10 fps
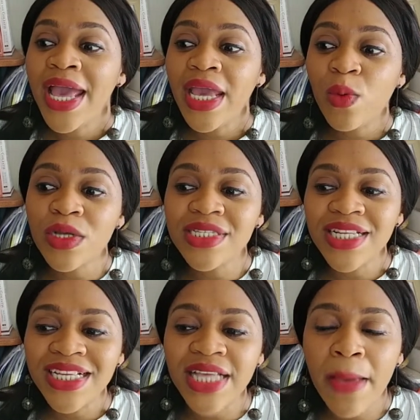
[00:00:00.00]
it was
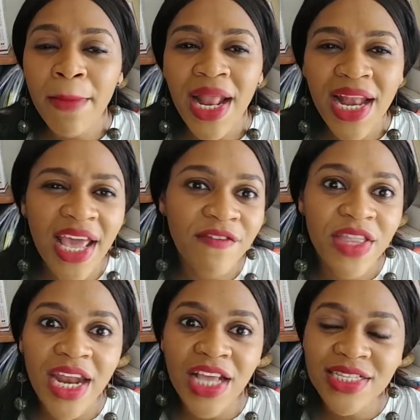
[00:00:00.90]
later in my life
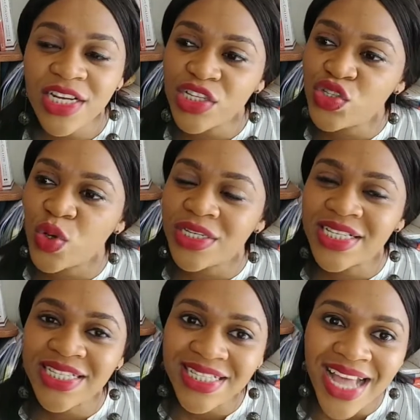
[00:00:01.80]
that I started to
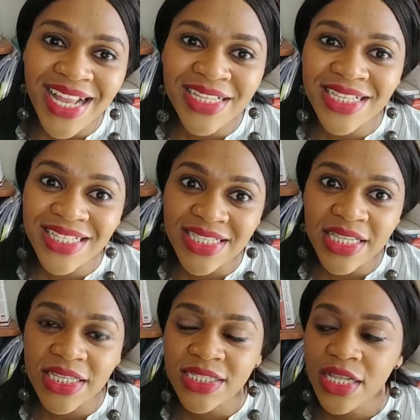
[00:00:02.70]
understand these
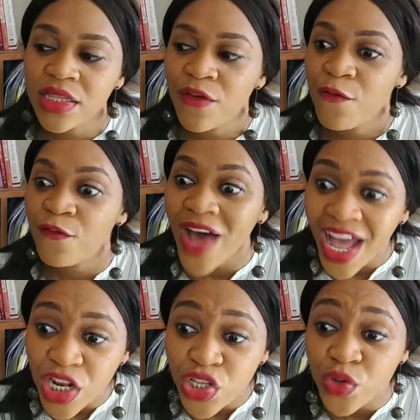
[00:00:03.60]
things and the
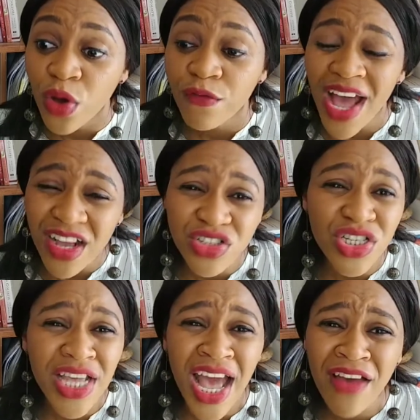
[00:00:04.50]
value of
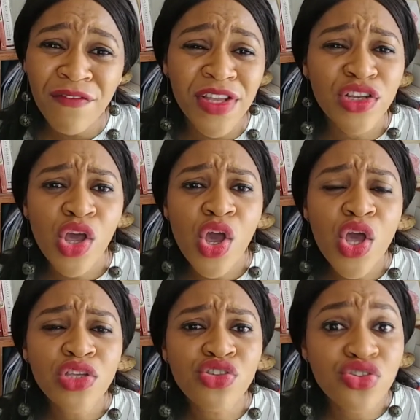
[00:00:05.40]
actually having
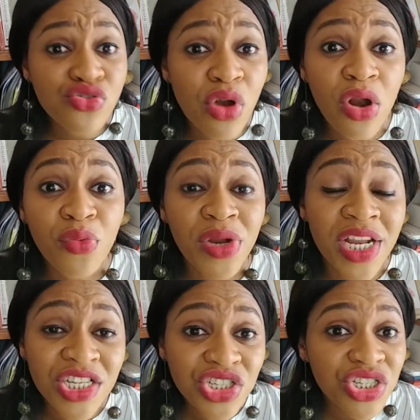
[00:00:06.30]
strong
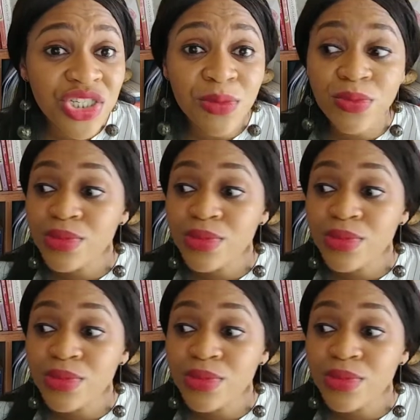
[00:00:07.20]
relationship